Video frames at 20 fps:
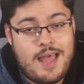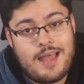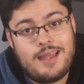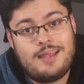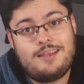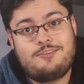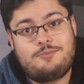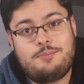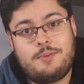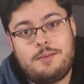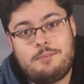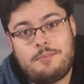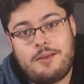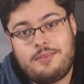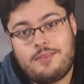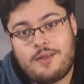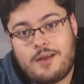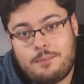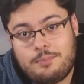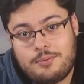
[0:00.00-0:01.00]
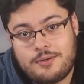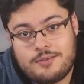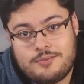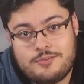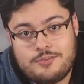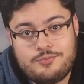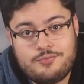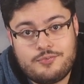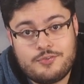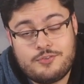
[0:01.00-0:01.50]
I explain my thought
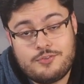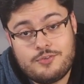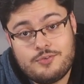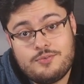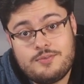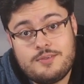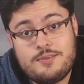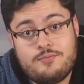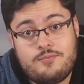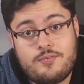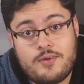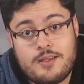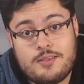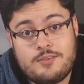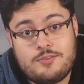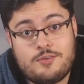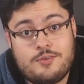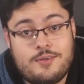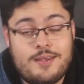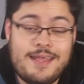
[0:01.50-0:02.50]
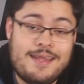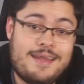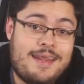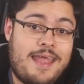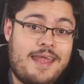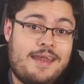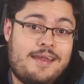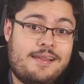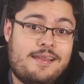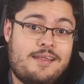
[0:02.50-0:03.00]
process for choosing Pfizer and
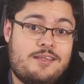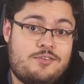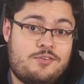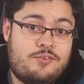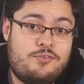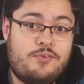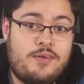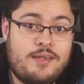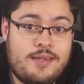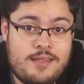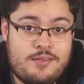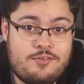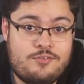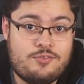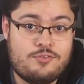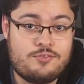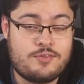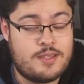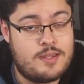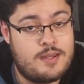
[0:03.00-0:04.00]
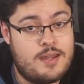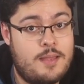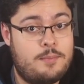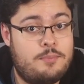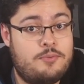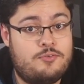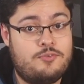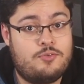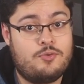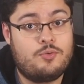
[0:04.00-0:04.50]
analyze their financials in
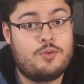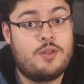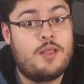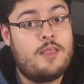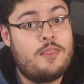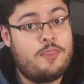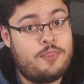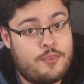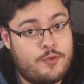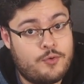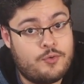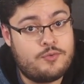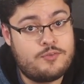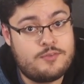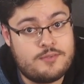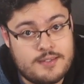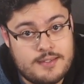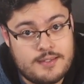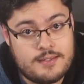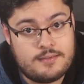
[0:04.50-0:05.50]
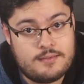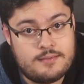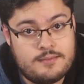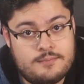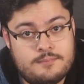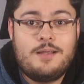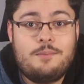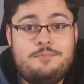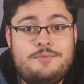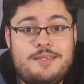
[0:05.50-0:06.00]
episode 13.
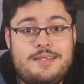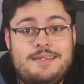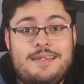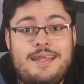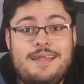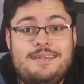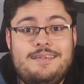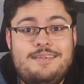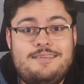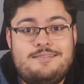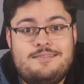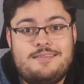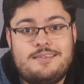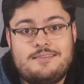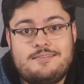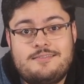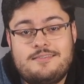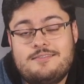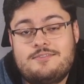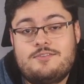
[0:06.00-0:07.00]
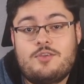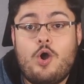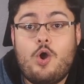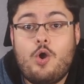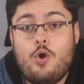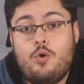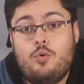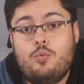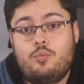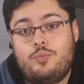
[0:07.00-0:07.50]
Update 96 is
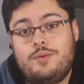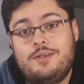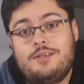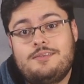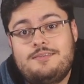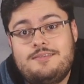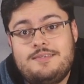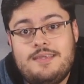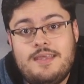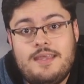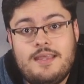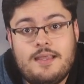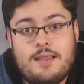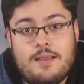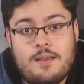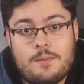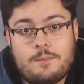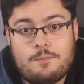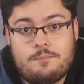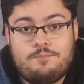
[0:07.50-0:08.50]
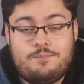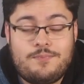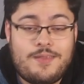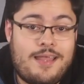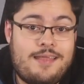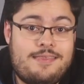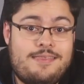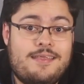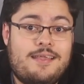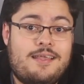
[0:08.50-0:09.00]
Realty Income.
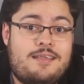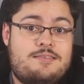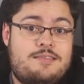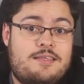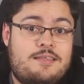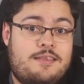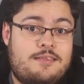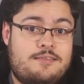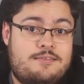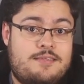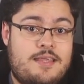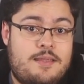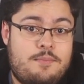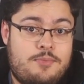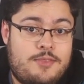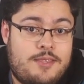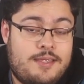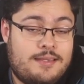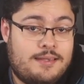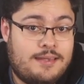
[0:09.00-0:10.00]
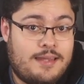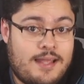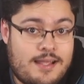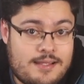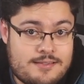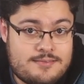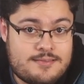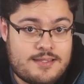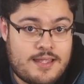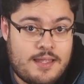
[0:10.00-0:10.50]
I think I said the same thing
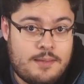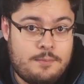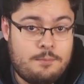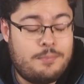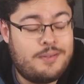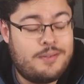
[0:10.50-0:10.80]
last time,